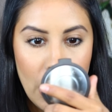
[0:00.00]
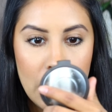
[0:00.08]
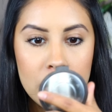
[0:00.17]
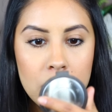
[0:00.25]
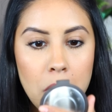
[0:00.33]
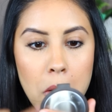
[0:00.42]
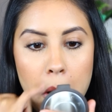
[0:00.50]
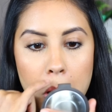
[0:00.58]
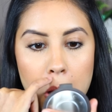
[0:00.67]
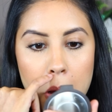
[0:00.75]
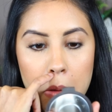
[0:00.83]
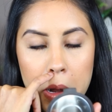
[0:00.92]
So
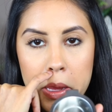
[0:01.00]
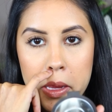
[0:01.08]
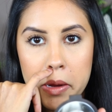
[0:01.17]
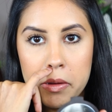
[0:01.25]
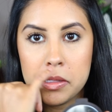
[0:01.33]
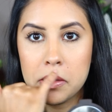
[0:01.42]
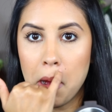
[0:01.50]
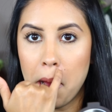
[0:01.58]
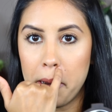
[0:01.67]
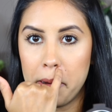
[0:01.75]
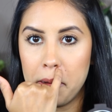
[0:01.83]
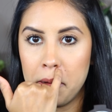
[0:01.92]
all right here is
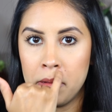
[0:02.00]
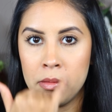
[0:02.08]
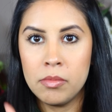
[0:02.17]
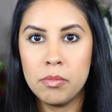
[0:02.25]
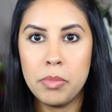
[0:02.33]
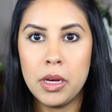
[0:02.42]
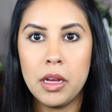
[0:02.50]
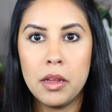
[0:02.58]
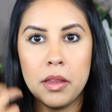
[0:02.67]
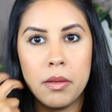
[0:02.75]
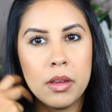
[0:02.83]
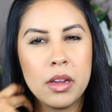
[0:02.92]
gone.
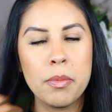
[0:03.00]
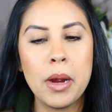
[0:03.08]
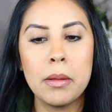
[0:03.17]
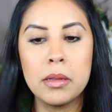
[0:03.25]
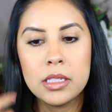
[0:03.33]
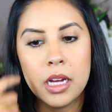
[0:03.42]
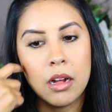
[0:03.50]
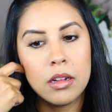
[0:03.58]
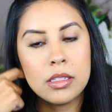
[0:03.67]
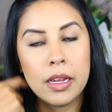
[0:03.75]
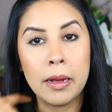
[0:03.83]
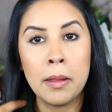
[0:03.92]
But you could probably tell
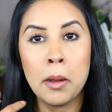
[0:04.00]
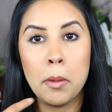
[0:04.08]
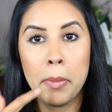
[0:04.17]
it's like a little